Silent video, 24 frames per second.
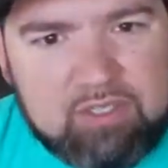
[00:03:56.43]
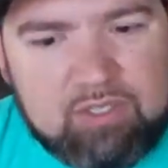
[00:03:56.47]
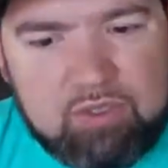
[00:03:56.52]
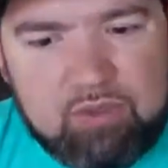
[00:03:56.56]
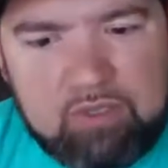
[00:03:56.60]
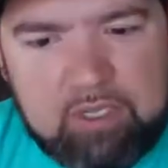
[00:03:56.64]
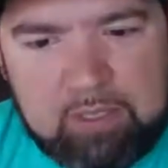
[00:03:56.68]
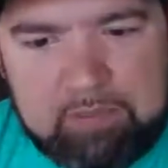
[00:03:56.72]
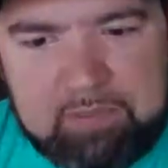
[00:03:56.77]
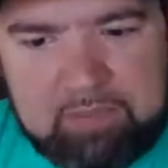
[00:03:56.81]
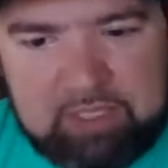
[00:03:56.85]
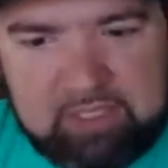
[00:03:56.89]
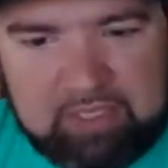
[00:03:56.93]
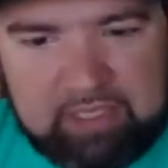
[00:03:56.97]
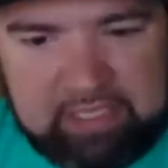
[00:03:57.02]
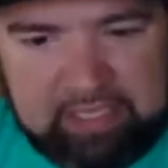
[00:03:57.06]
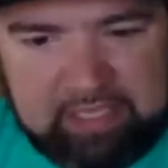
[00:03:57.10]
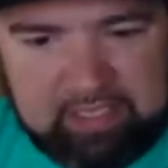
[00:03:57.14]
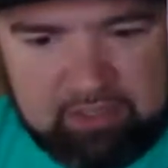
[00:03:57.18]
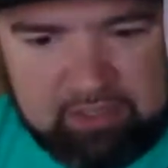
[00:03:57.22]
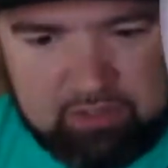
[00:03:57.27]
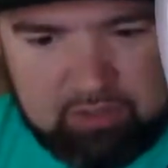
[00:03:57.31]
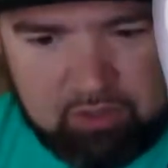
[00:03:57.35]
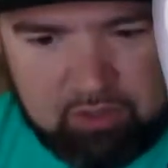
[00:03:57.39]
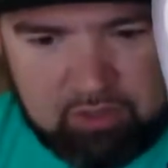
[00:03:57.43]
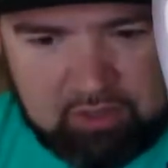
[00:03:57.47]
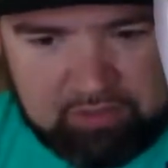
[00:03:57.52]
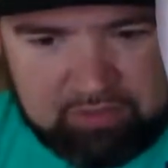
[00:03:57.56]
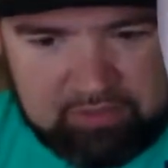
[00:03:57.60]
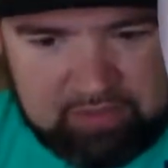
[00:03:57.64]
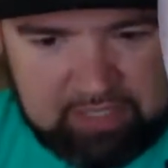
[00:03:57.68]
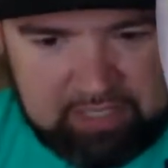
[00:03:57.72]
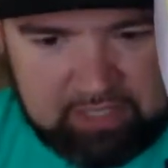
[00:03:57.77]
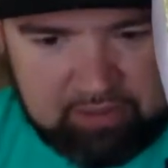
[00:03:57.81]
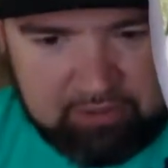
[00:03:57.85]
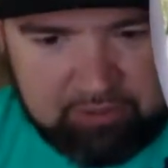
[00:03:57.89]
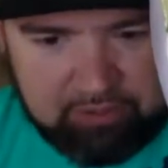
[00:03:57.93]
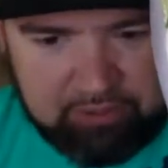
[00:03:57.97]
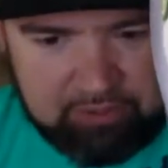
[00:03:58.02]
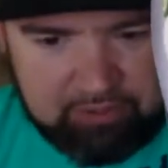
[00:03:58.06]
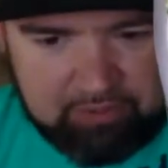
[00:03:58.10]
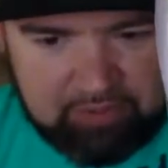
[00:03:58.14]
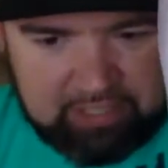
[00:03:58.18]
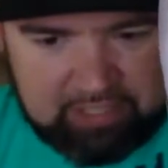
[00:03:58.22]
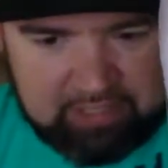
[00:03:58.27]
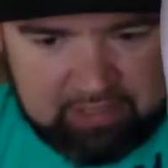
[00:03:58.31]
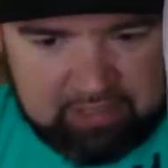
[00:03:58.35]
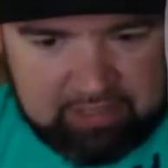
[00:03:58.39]
comes in the insole of the other shoe,
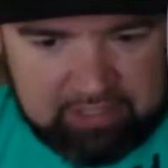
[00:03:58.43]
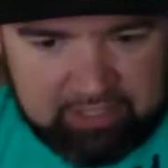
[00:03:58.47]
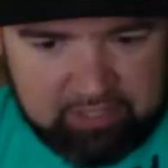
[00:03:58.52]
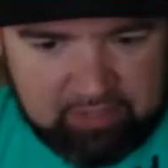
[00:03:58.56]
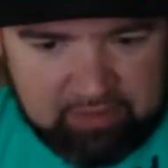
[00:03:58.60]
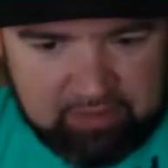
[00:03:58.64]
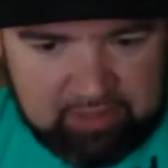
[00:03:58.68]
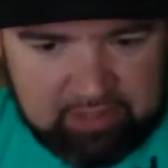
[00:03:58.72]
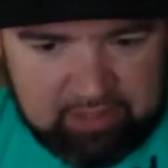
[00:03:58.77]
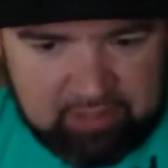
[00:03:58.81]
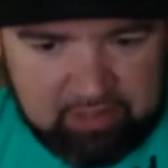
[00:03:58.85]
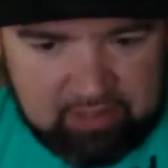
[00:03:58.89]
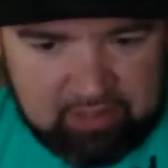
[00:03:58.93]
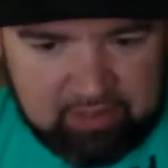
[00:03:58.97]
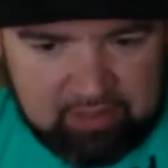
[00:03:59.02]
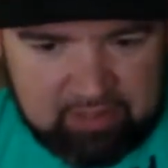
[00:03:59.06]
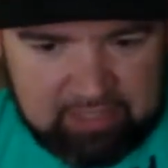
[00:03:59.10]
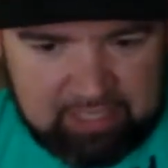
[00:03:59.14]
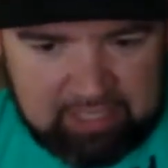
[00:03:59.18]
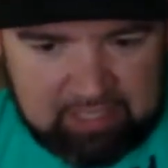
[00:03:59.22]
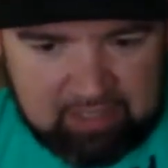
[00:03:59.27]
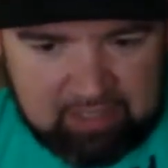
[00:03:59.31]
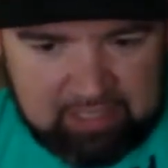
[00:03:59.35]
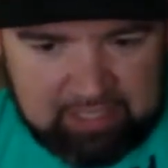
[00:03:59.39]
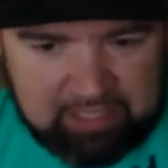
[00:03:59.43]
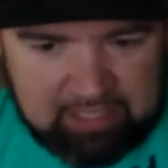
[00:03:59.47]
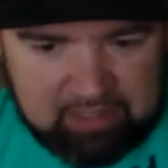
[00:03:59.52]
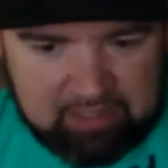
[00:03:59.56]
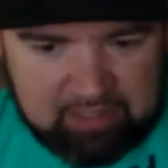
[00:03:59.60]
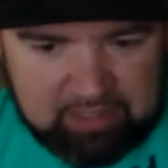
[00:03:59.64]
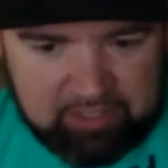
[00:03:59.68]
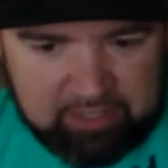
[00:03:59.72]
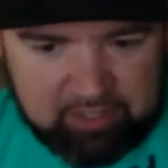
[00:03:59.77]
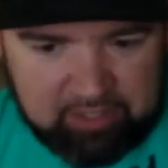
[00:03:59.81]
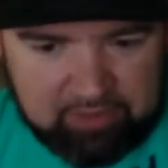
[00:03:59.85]
that sticker there. Kind of like a sticker